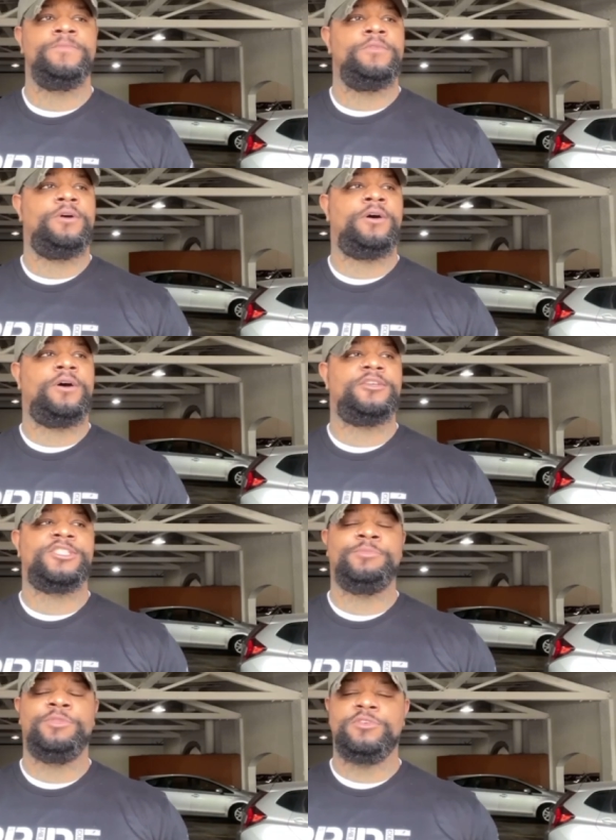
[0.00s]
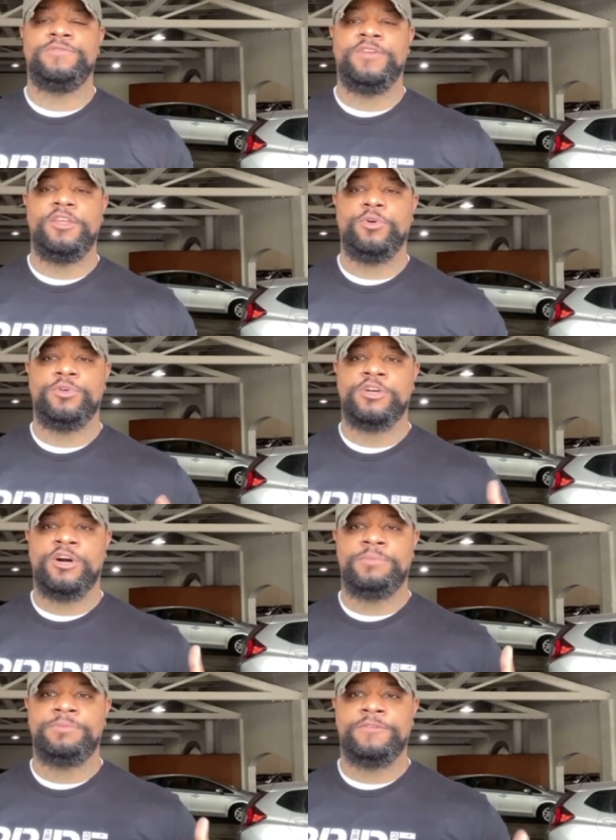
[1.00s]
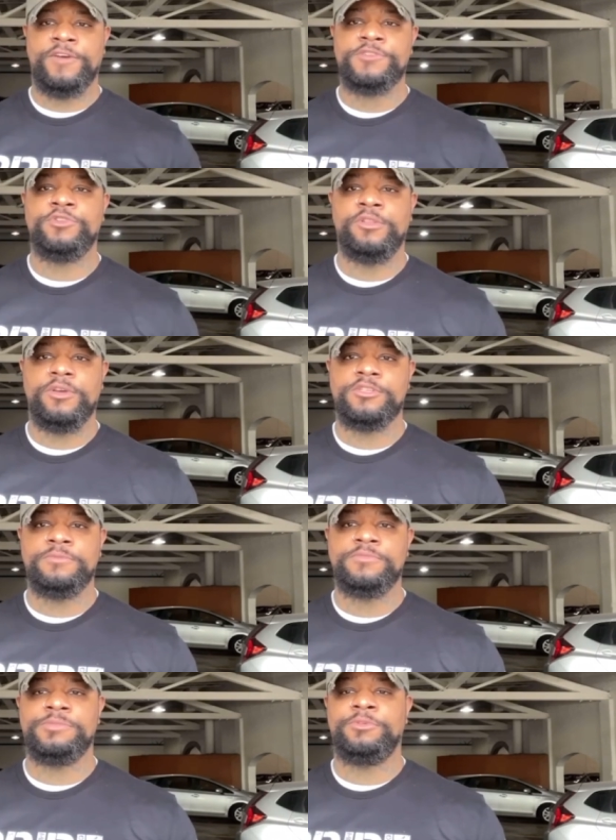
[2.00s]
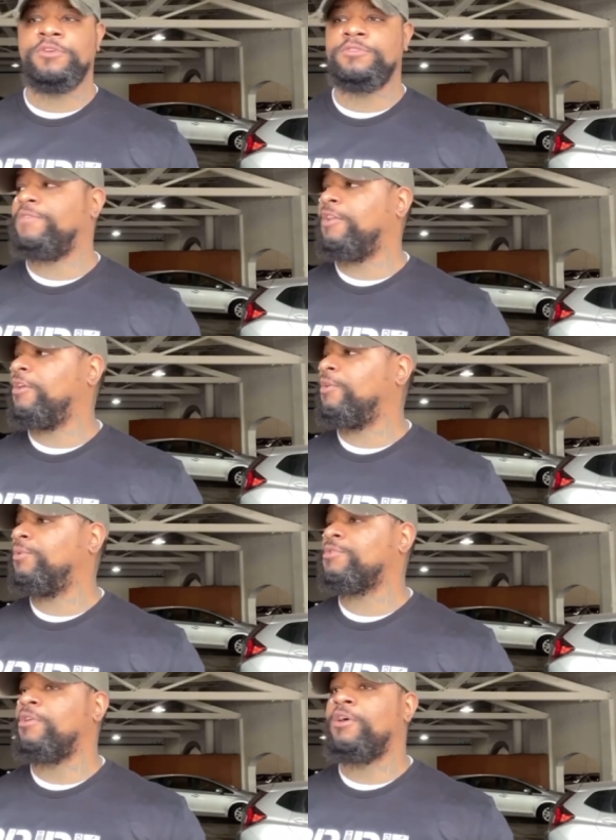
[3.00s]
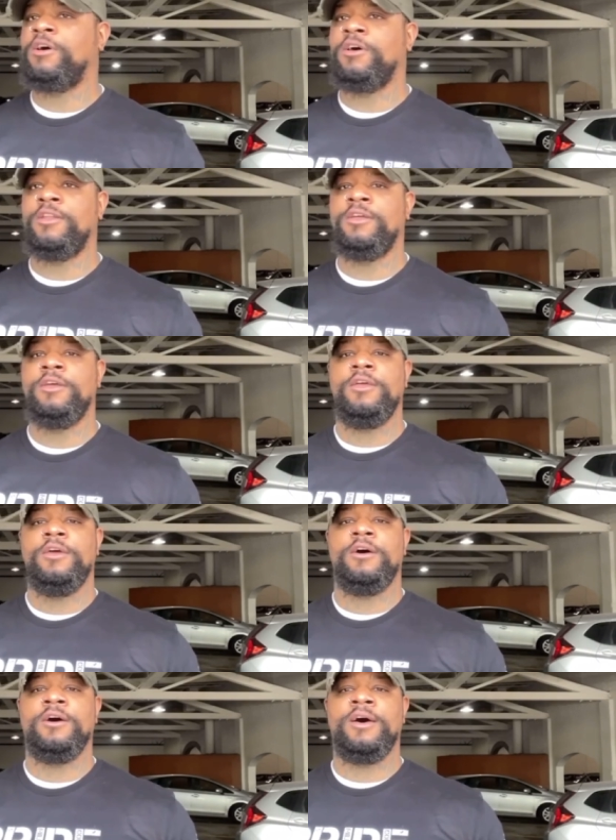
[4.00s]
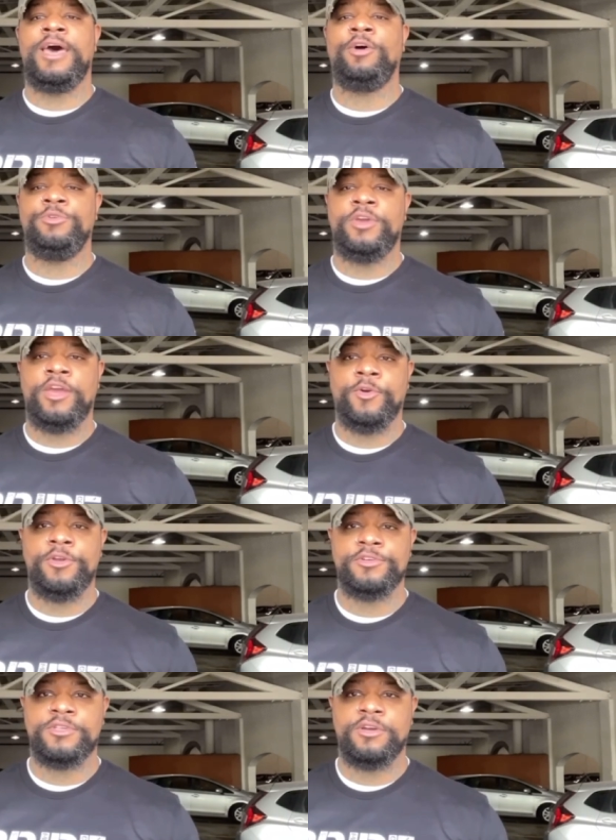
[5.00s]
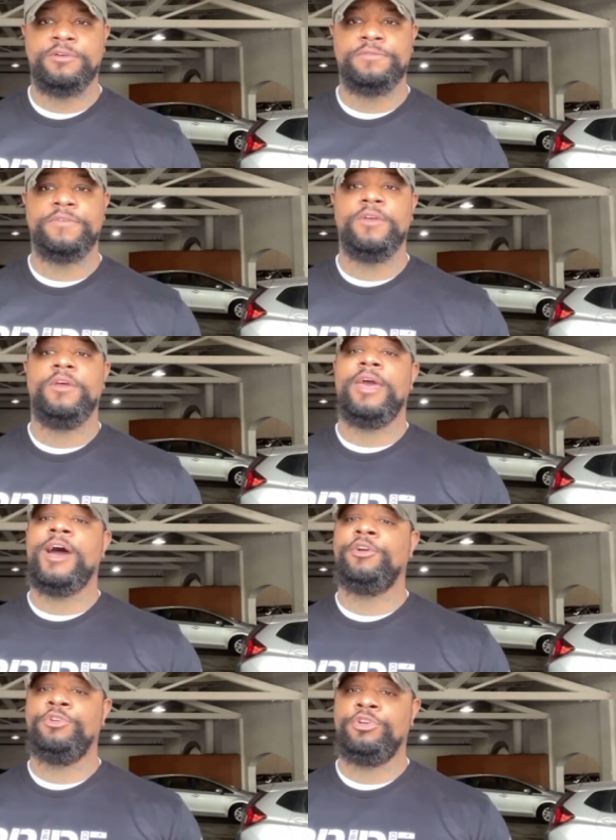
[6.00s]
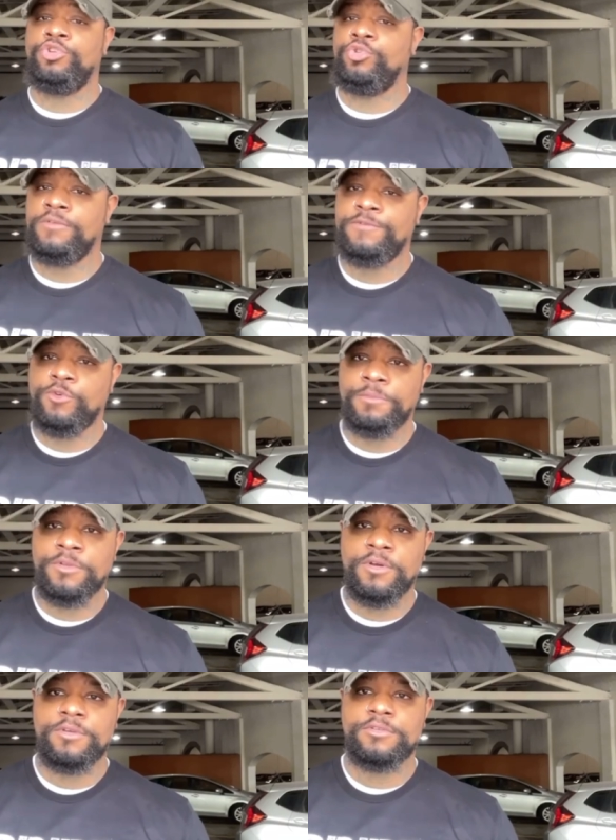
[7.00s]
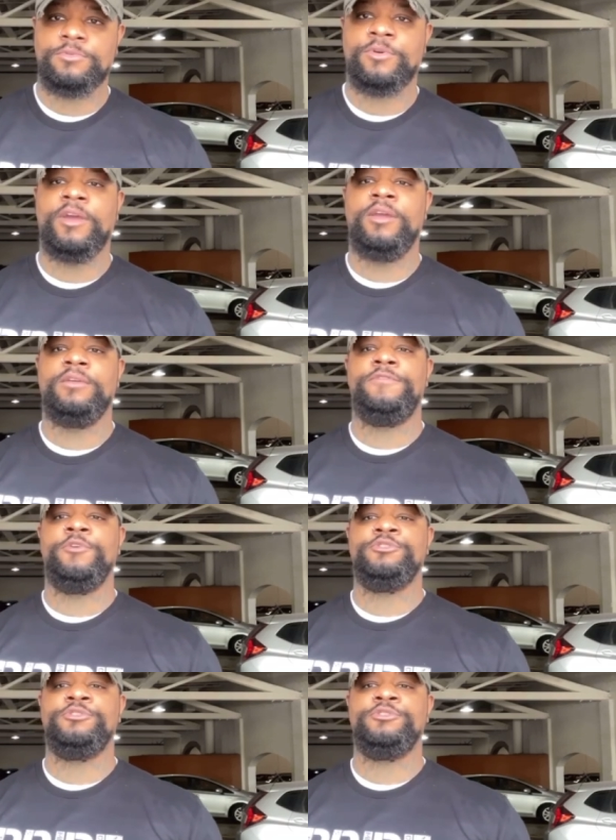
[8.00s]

uh, some of those videos on professionalism, some of those videos on uh, how you carry yourself, how your uniform looks, right? If you're in